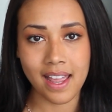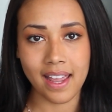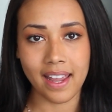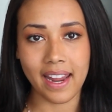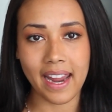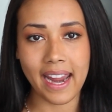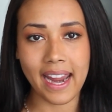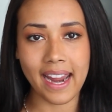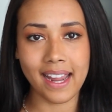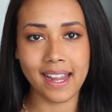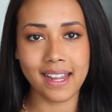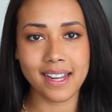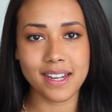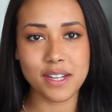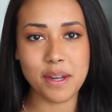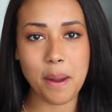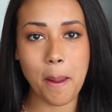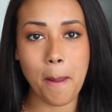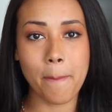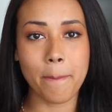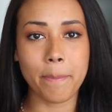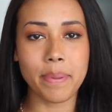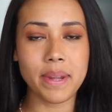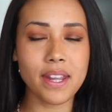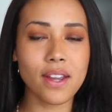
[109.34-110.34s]

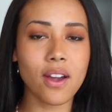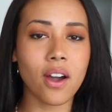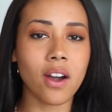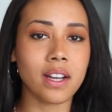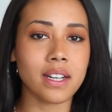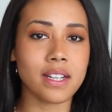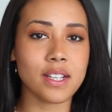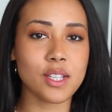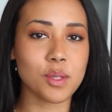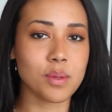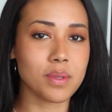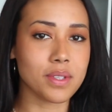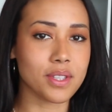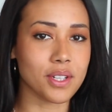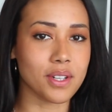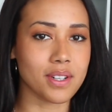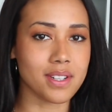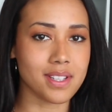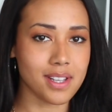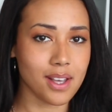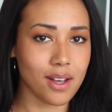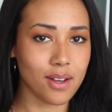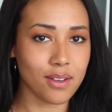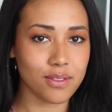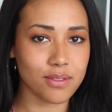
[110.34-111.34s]
And be honest with
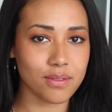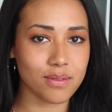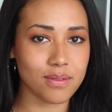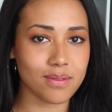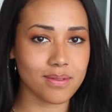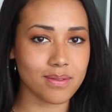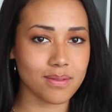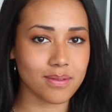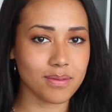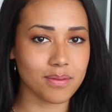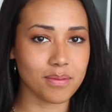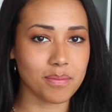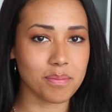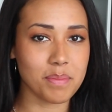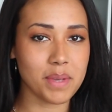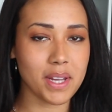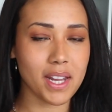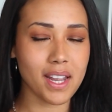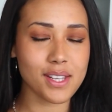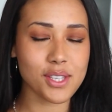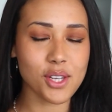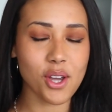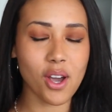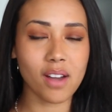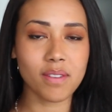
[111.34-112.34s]
yourself,
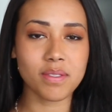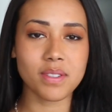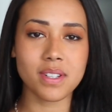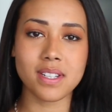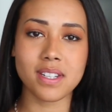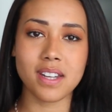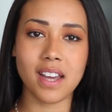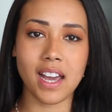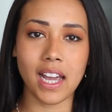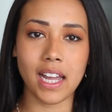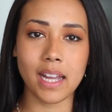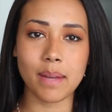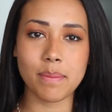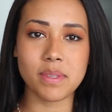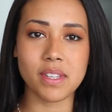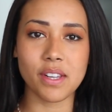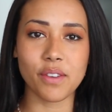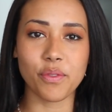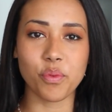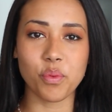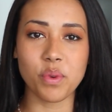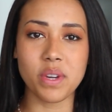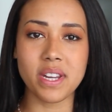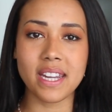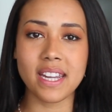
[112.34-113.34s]
because oftentimes
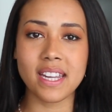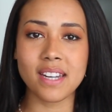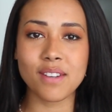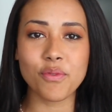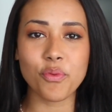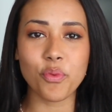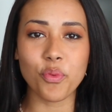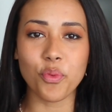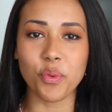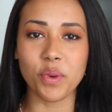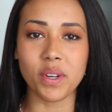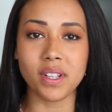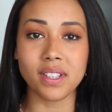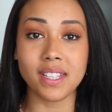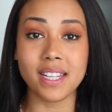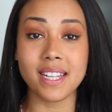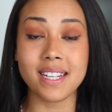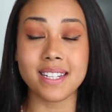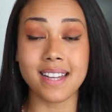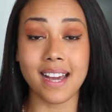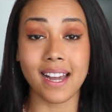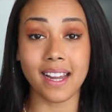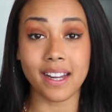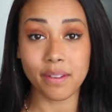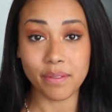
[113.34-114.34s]
if we can really
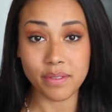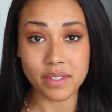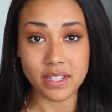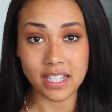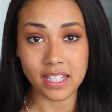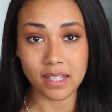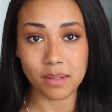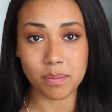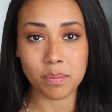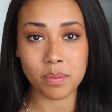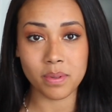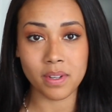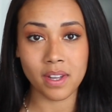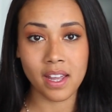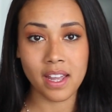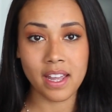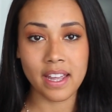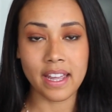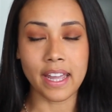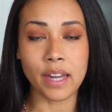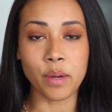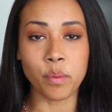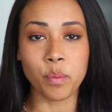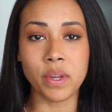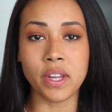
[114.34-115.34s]
dive deep
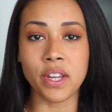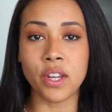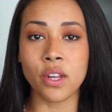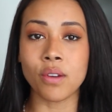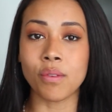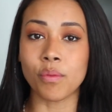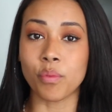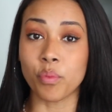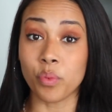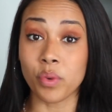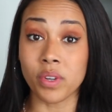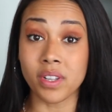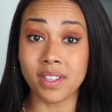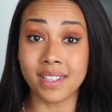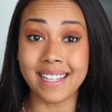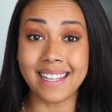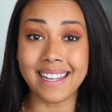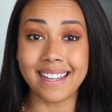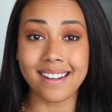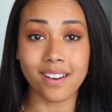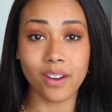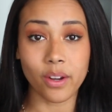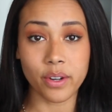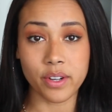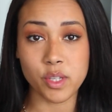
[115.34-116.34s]
and we can really
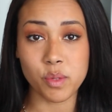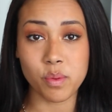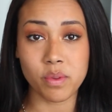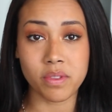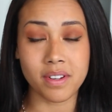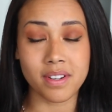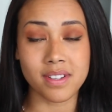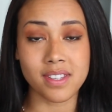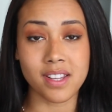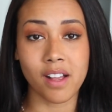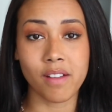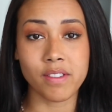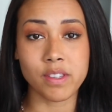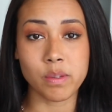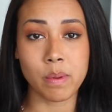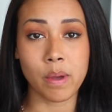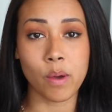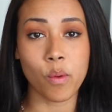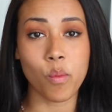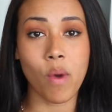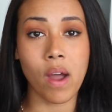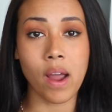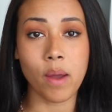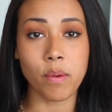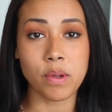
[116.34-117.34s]
get honest with ourselves
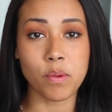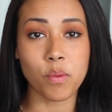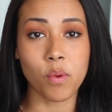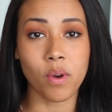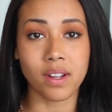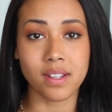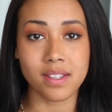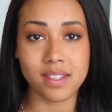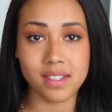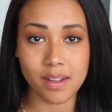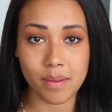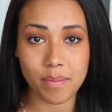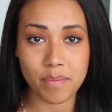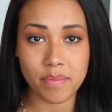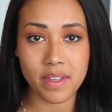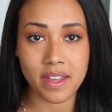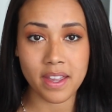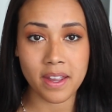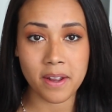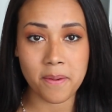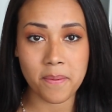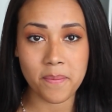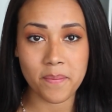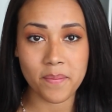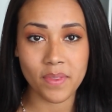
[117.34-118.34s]
about why we want
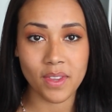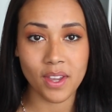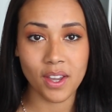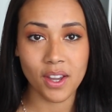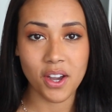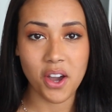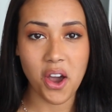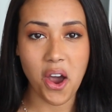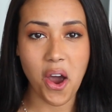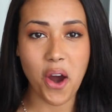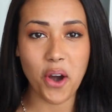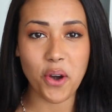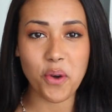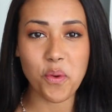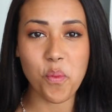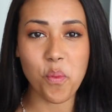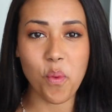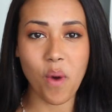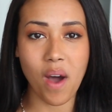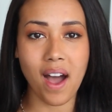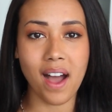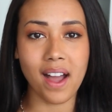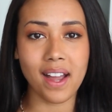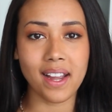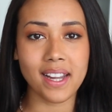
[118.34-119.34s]
something, our
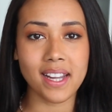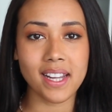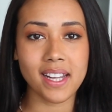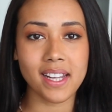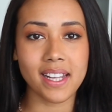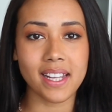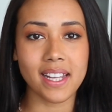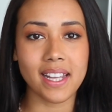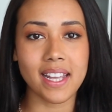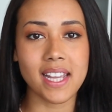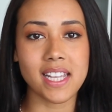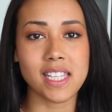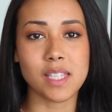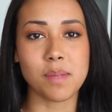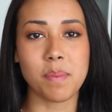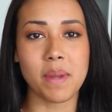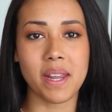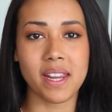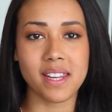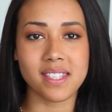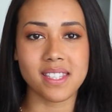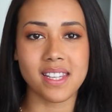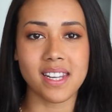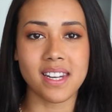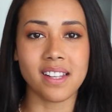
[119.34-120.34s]
why is
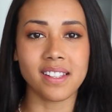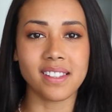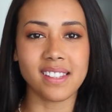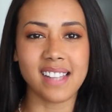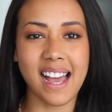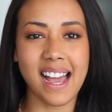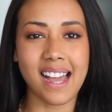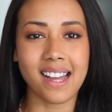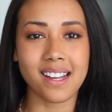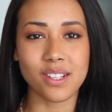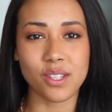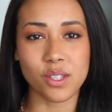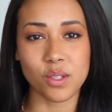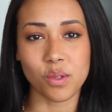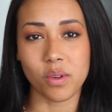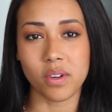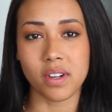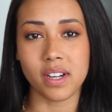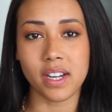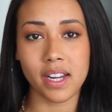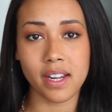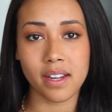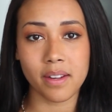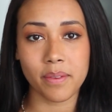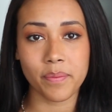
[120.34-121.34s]
based in a lack
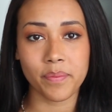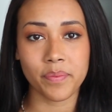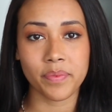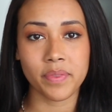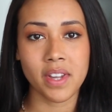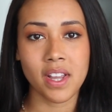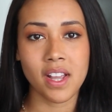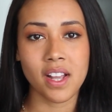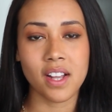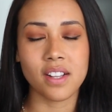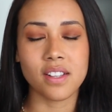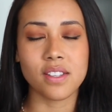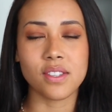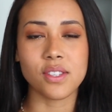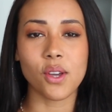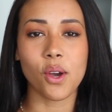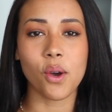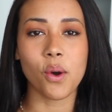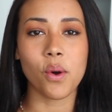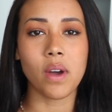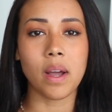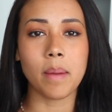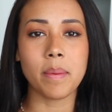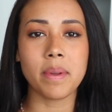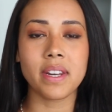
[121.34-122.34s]
story.
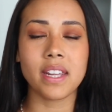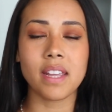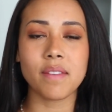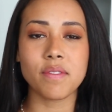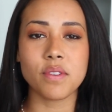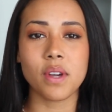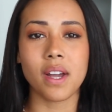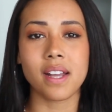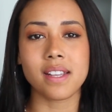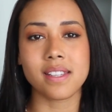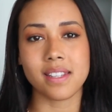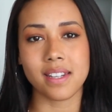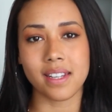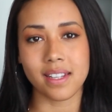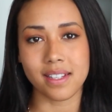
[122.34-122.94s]
So I'm going to give you guys an